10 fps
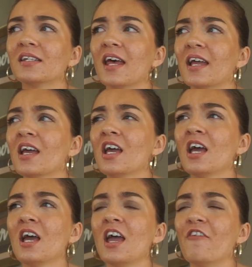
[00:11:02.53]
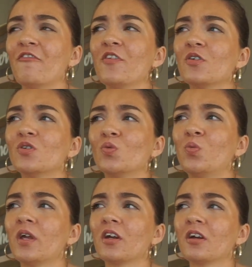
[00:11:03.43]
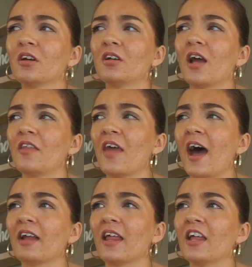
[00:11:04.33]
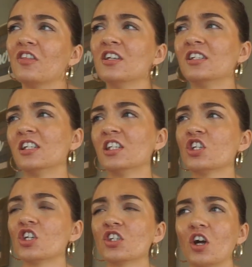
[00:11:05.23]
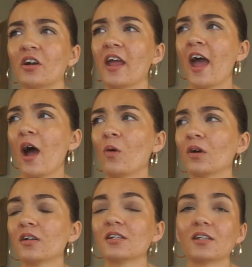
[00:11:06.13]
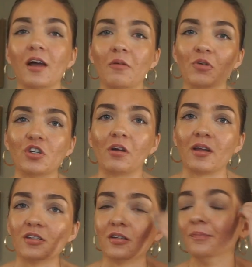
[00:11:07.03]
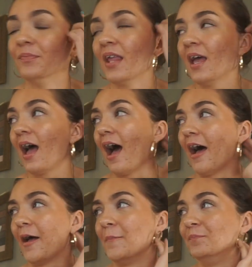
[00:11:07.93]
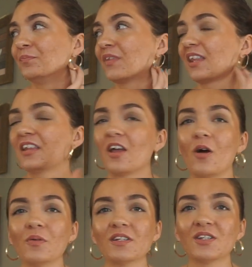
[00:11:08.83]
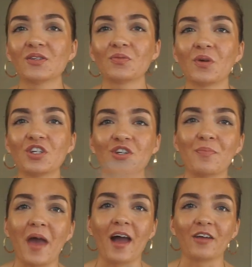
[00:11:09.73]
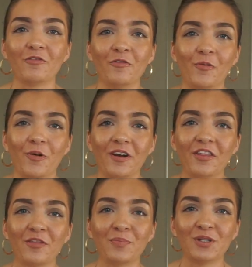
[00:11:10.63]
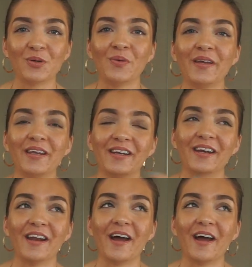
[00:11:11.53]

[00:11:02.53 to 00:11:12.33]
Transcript: like, it feels weird that like these decisions aren't ours, which I'll get to. Like they always switched back and forth between